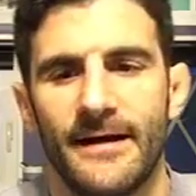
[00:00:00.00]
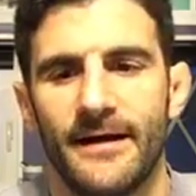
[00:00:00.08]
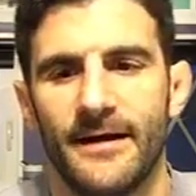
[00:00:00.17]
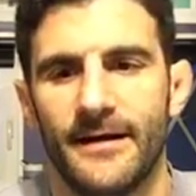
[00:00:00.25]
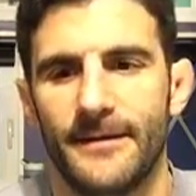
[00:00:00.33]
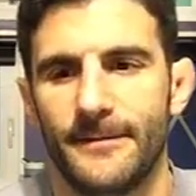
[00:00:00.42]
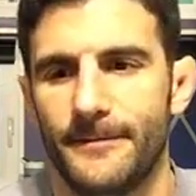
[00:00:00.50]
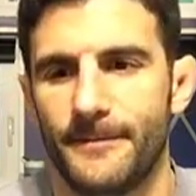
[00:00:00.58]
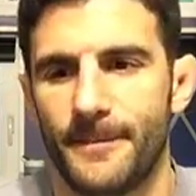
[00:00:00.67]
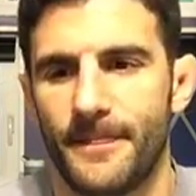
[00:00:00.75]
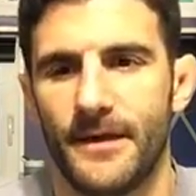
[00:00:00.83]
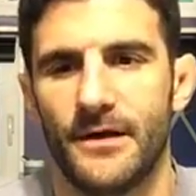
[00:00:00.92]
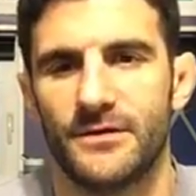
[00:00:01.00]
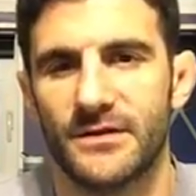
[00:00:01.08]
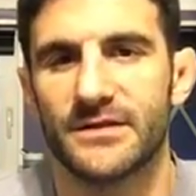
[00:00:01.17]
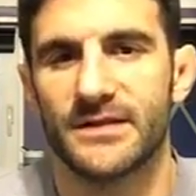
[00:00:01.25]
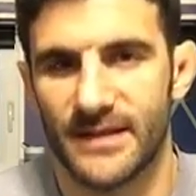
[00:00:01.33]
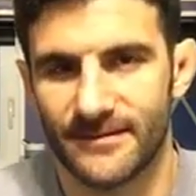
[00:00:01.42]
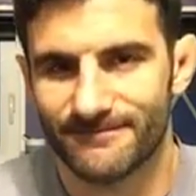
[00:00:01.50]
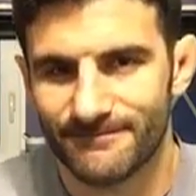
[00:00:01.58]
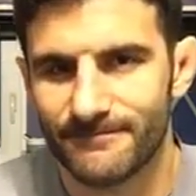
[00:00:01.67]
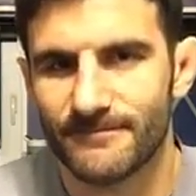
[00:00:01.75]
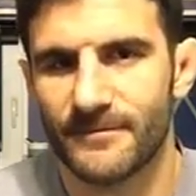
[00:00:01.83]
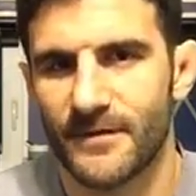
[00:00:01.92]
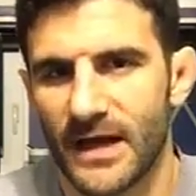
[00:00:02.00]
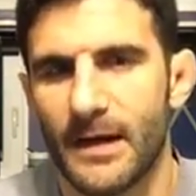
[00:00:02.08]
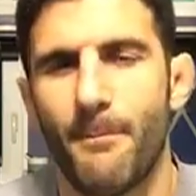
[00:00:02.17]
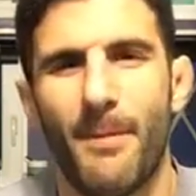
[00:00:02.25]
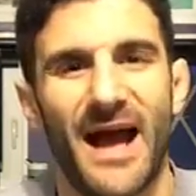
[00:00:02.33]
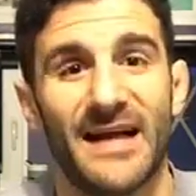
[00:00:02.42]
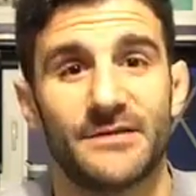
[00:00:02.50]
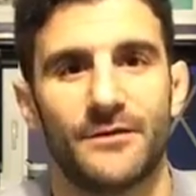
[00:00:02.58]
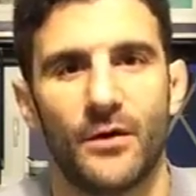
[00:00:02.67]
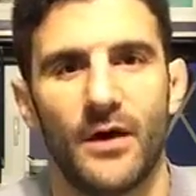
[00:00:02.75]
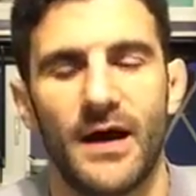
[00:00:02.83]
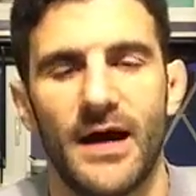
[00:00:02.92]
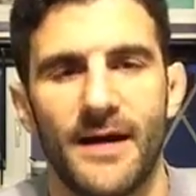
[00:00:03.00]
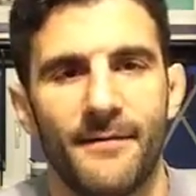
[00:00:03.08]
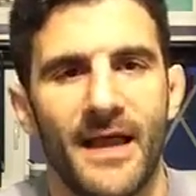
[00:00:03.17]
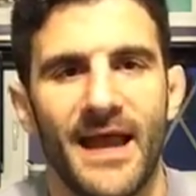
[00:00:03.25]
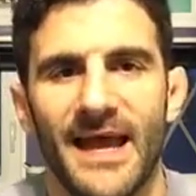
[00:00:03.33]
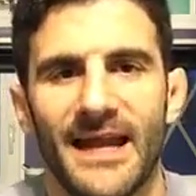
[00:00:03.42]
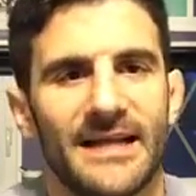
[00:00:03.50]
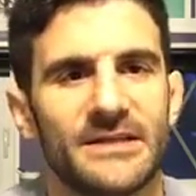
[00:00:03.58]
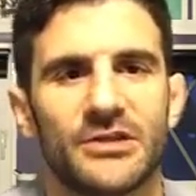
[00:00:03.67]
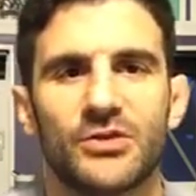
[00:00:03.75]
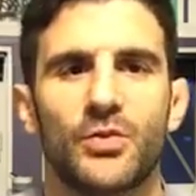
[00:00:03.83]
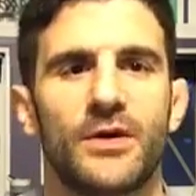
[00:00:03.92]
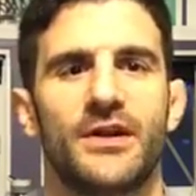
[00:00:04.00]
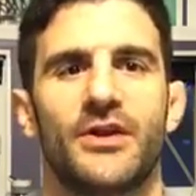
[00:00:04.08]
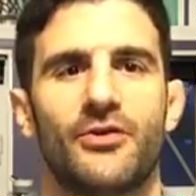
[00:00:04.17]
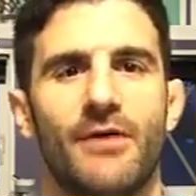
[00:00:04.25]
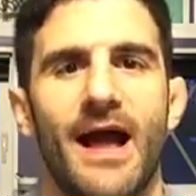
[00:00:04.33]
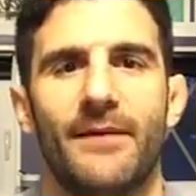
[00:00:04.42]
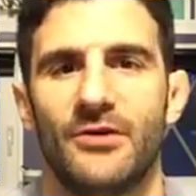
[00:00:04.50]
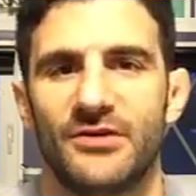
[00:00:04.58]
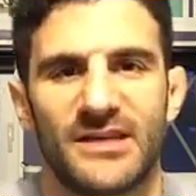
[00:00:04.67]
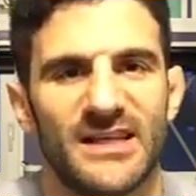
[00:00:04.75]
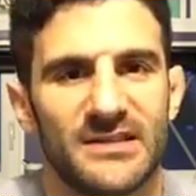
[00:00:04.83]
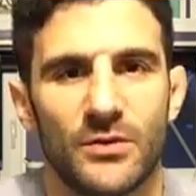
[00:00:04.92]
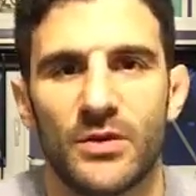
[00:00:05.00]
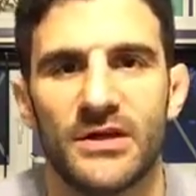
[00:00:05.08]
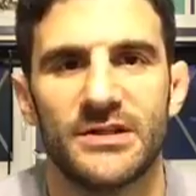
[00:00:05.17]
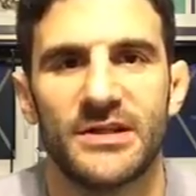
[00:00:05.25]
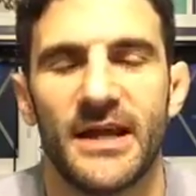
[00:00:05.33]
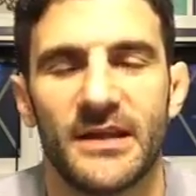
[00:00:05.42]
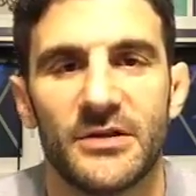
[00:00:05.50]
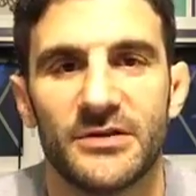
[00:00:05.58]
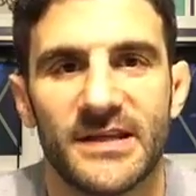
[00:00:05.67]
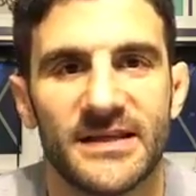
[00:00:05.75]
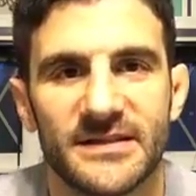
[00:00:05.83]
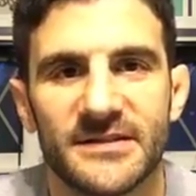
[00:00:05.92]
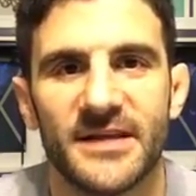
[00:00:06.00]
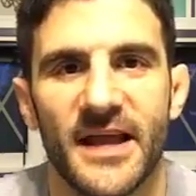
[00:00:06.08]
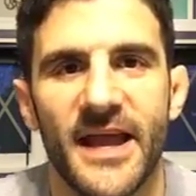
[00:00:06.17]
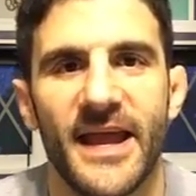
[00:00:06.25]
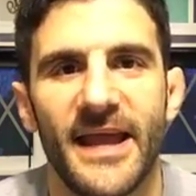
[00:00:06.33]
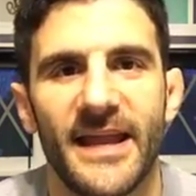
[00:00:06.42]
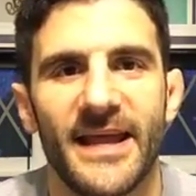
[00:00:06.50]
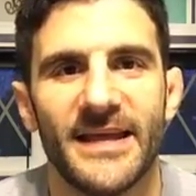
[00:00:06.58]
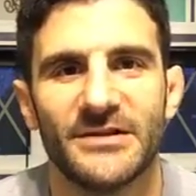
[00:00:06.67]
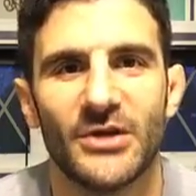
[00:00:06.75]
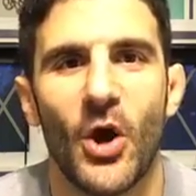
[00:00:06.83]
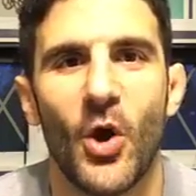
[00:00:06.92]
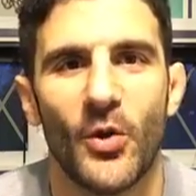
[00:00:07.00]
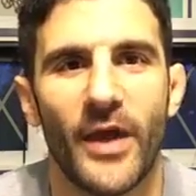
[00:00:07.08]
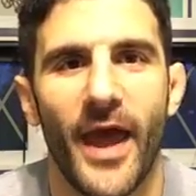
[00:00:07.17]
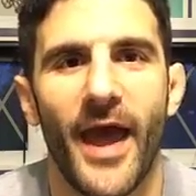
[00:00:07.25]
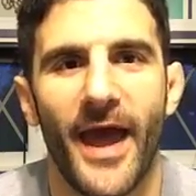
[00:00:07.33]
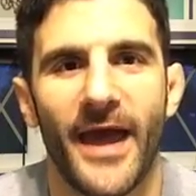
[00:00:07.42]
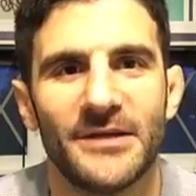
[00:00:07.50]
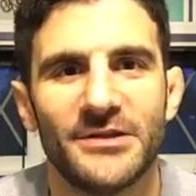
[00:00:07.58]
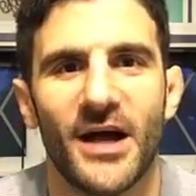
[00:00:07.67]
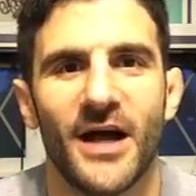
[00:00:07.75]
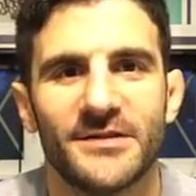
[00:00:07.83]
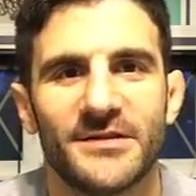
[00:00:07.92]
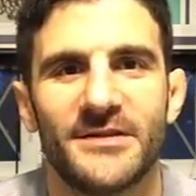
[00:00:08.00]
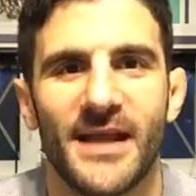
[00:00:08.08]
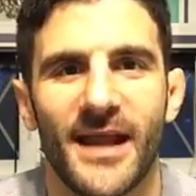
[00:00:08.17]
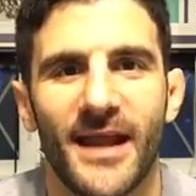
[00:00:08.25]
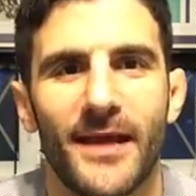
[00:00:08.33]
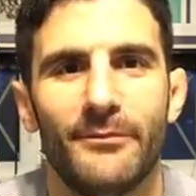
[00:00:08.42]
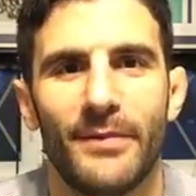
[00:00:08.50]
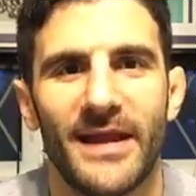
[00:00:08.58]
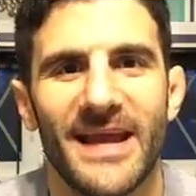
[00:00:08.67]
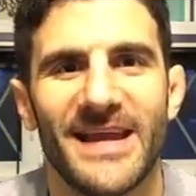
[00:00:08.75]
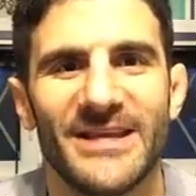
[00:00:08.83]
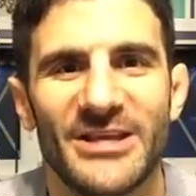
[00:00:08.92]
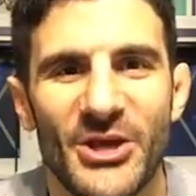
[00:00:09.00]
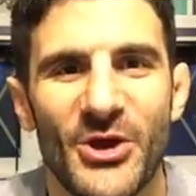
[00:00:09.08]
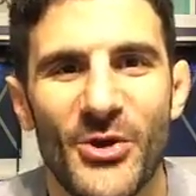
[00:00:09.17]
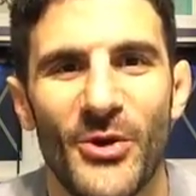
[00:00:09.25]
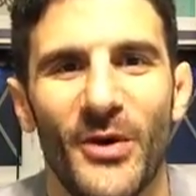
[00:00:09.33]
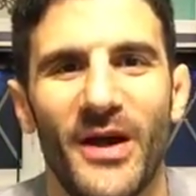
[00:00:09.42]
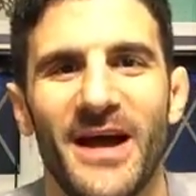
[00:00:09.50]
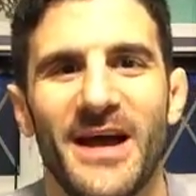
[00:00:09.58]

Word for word: um, you know, just like kind of bashful high. And I just wanted to grab those kids. I wanted to shake those kids and say, it is okay. Just stinking be you.